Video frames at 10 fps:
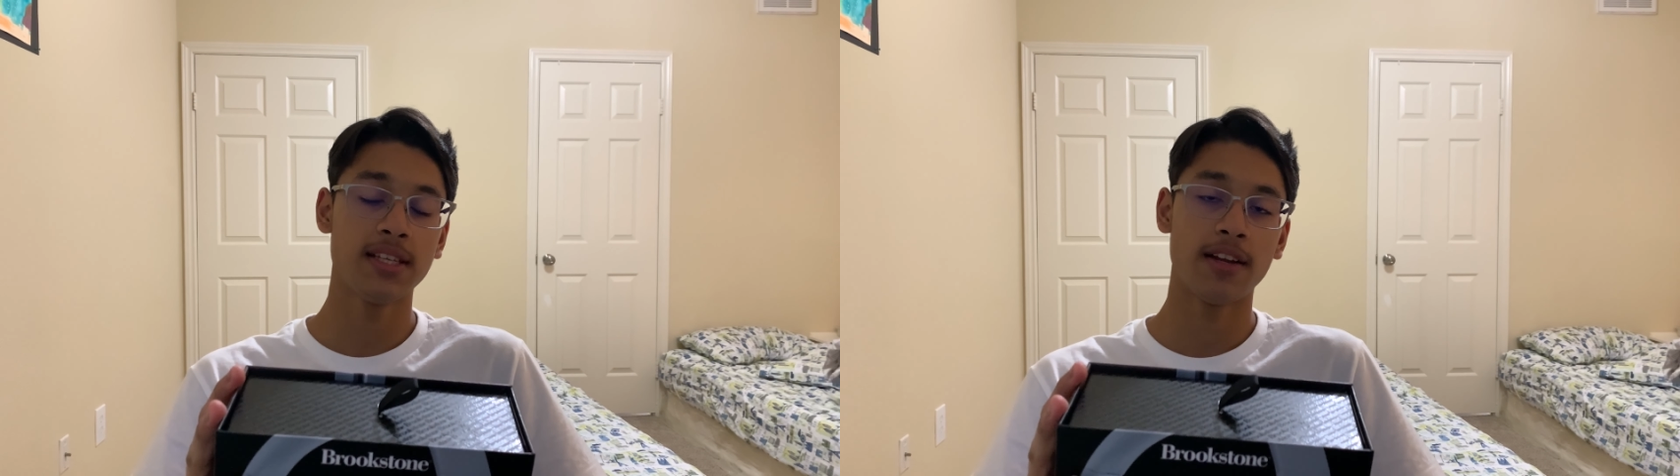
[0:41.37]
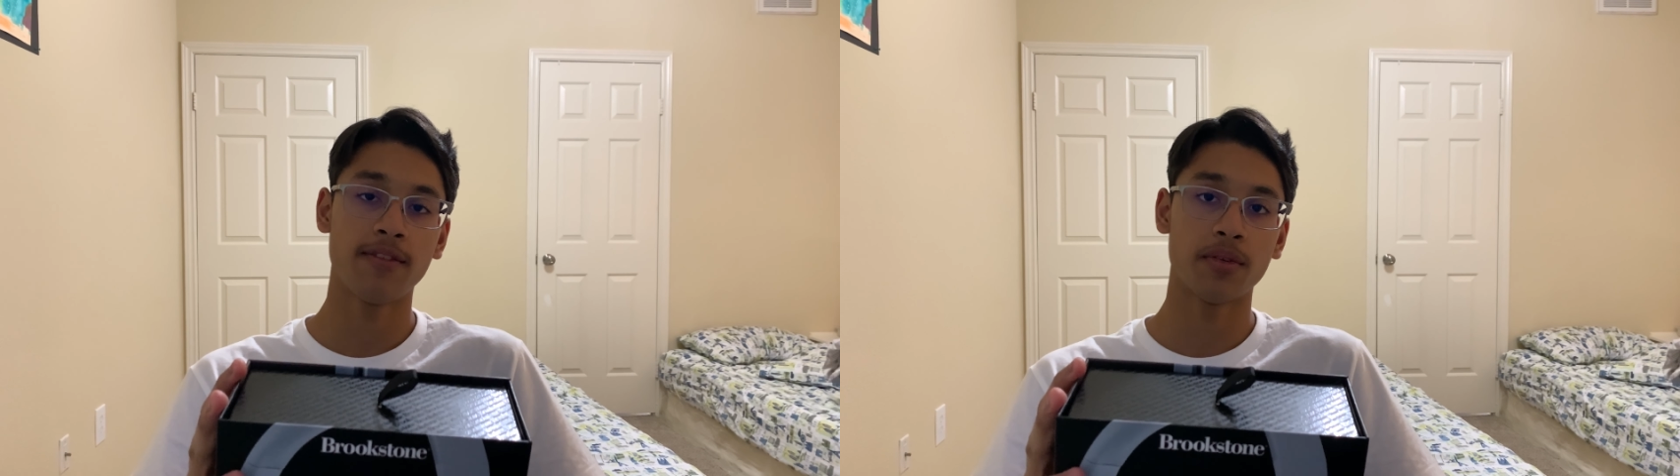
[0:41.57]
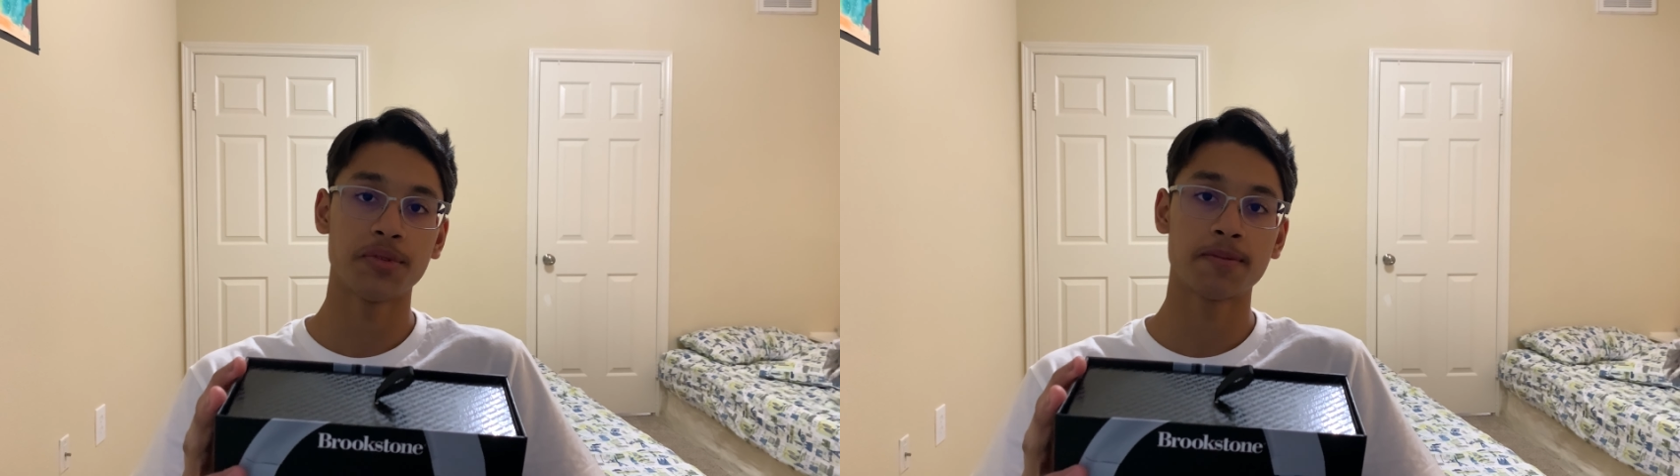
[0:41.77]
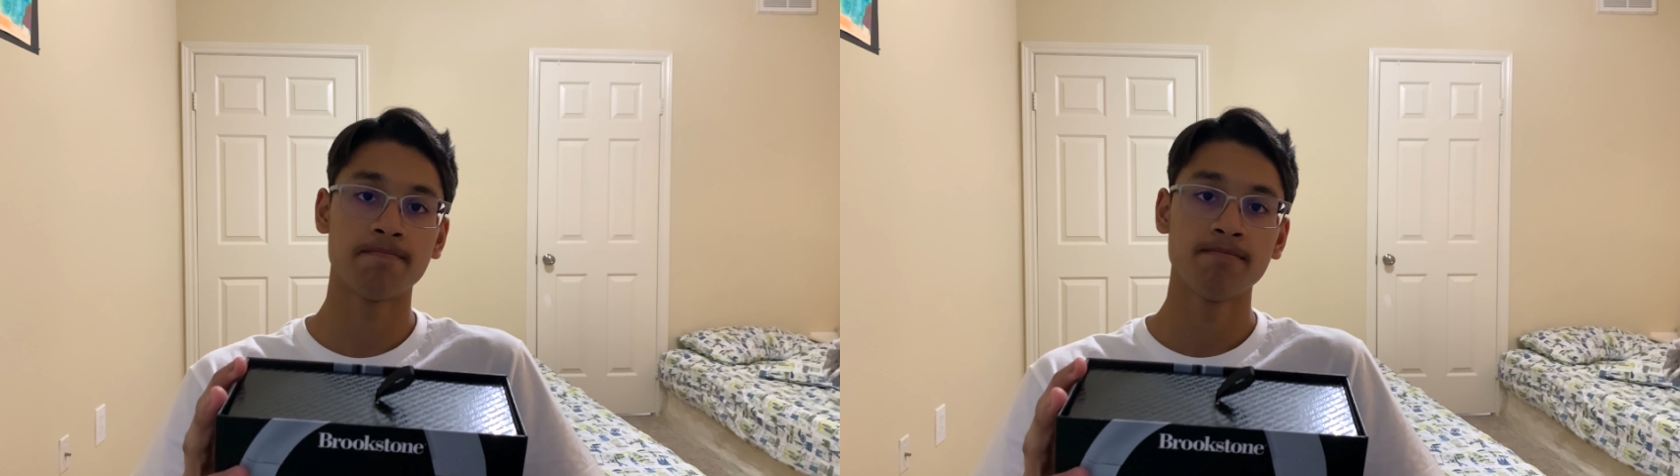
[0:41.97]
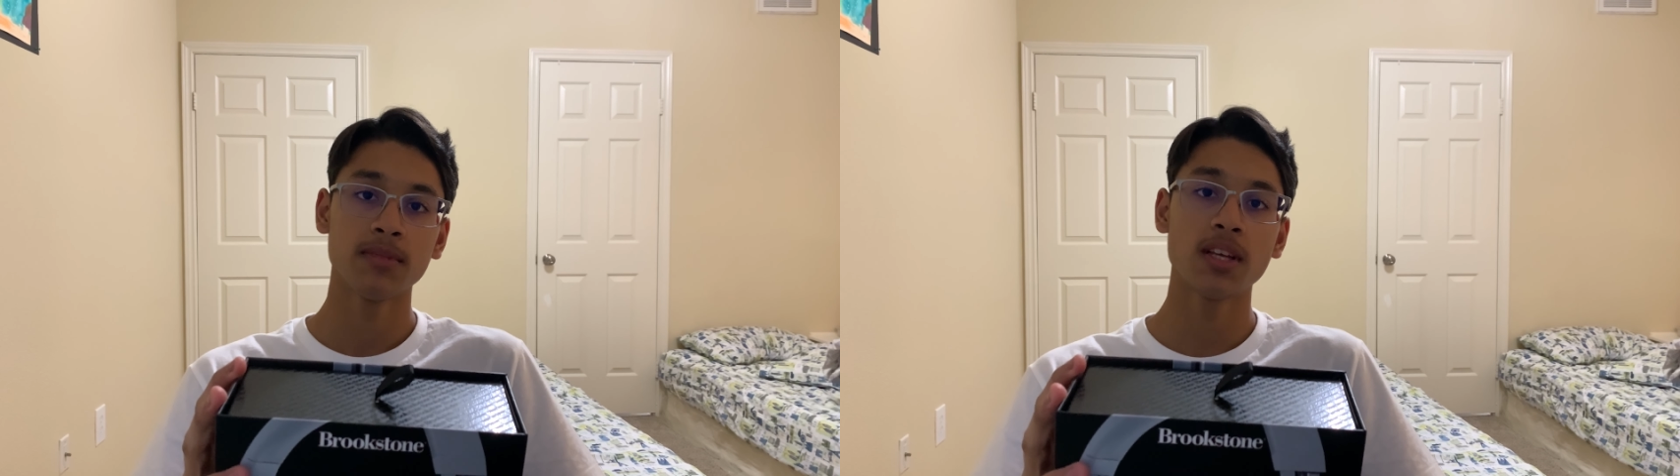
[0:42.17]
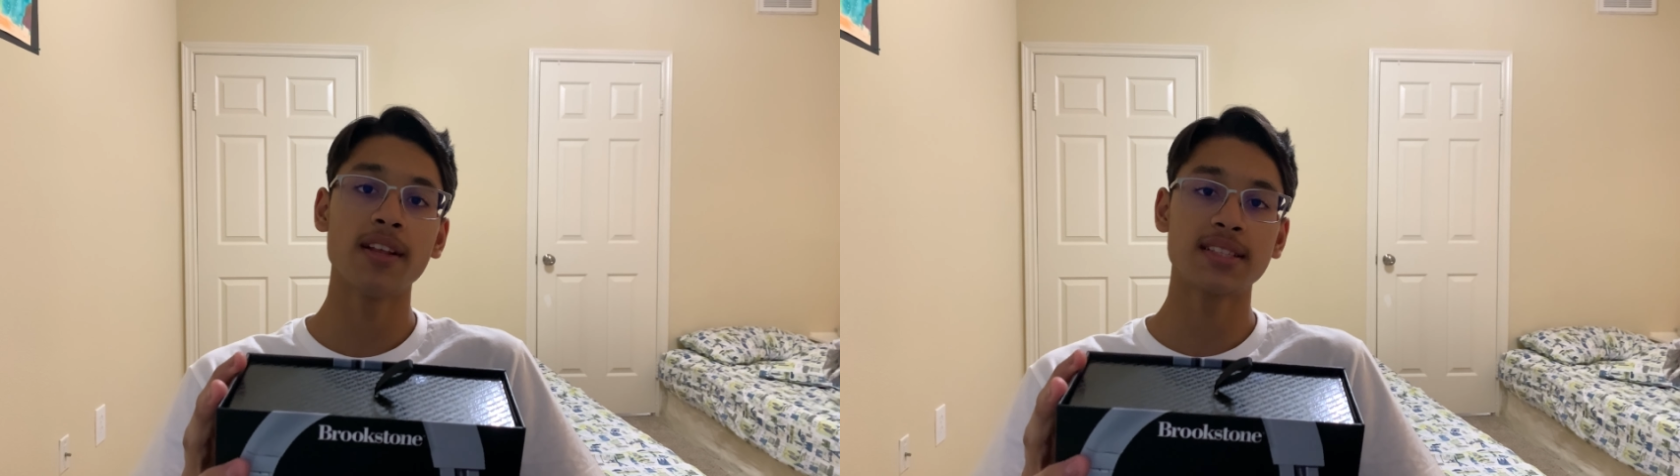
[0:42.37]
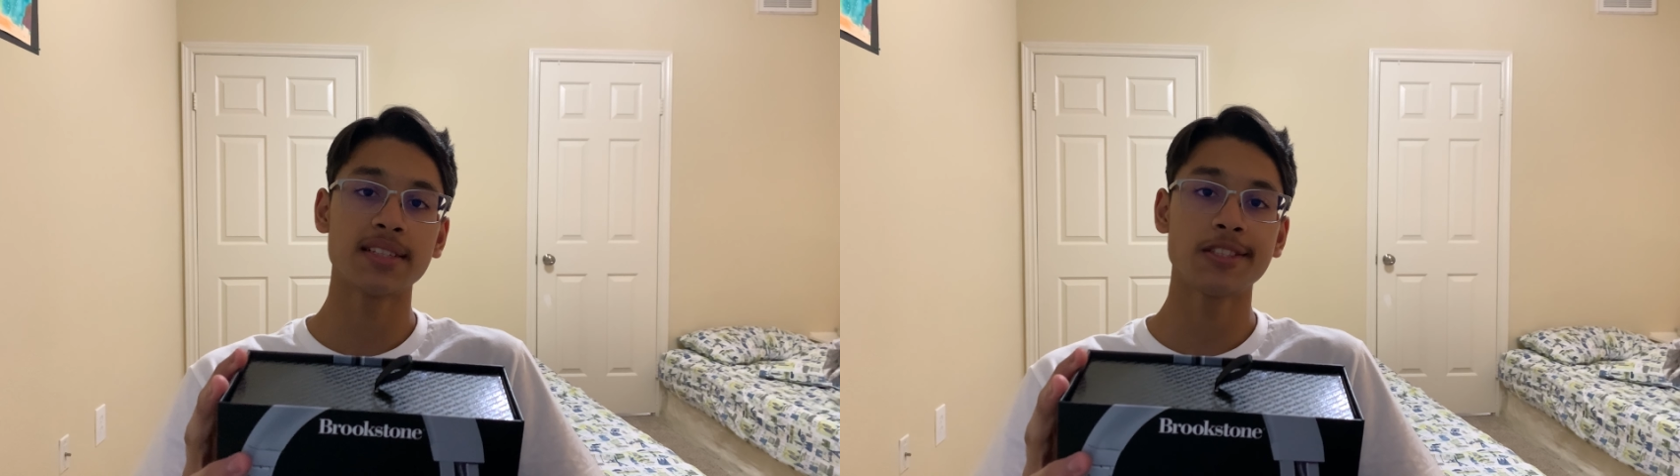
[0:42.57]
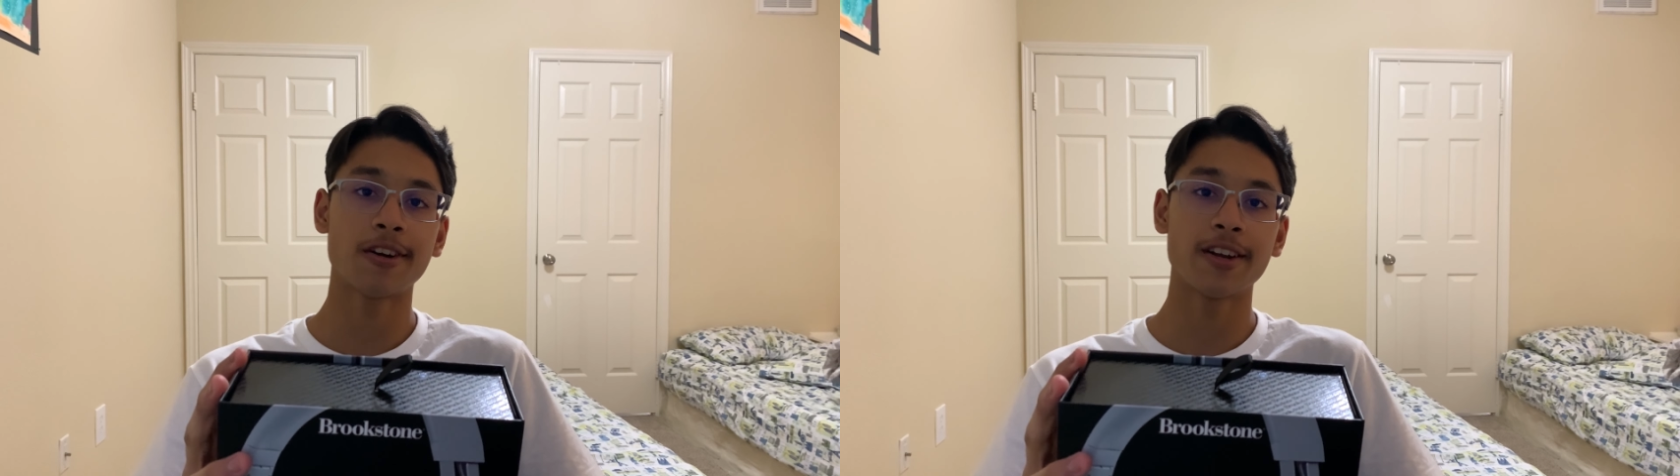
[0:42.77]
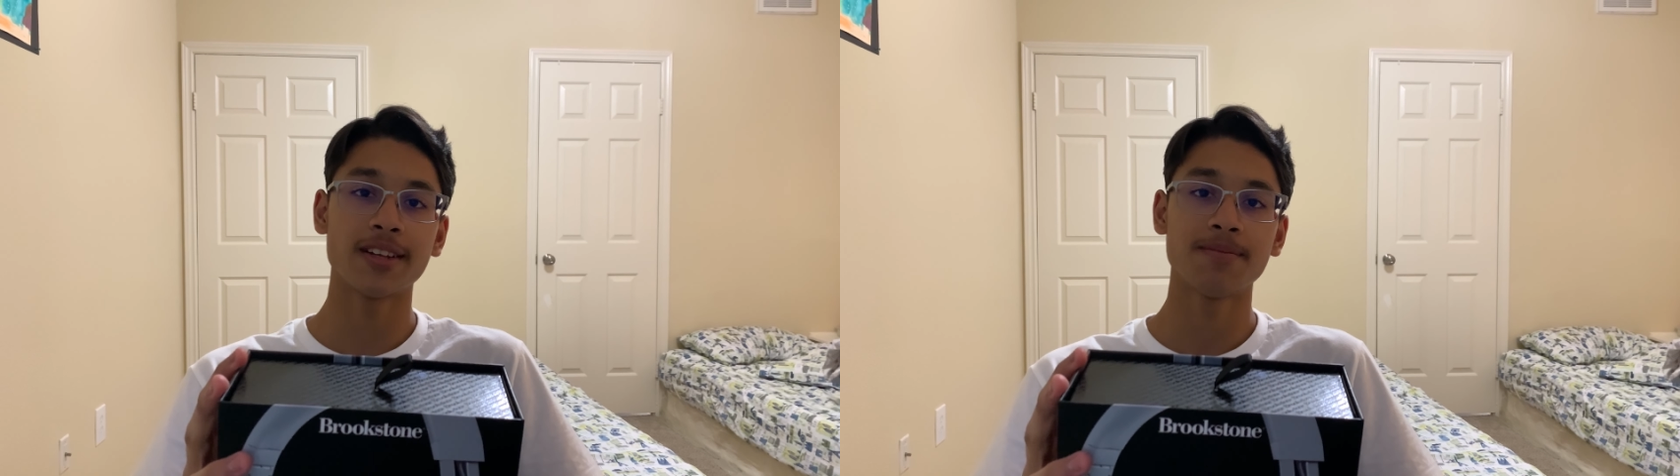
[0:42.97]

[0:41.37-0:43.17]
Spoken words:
headphones. So let's get started.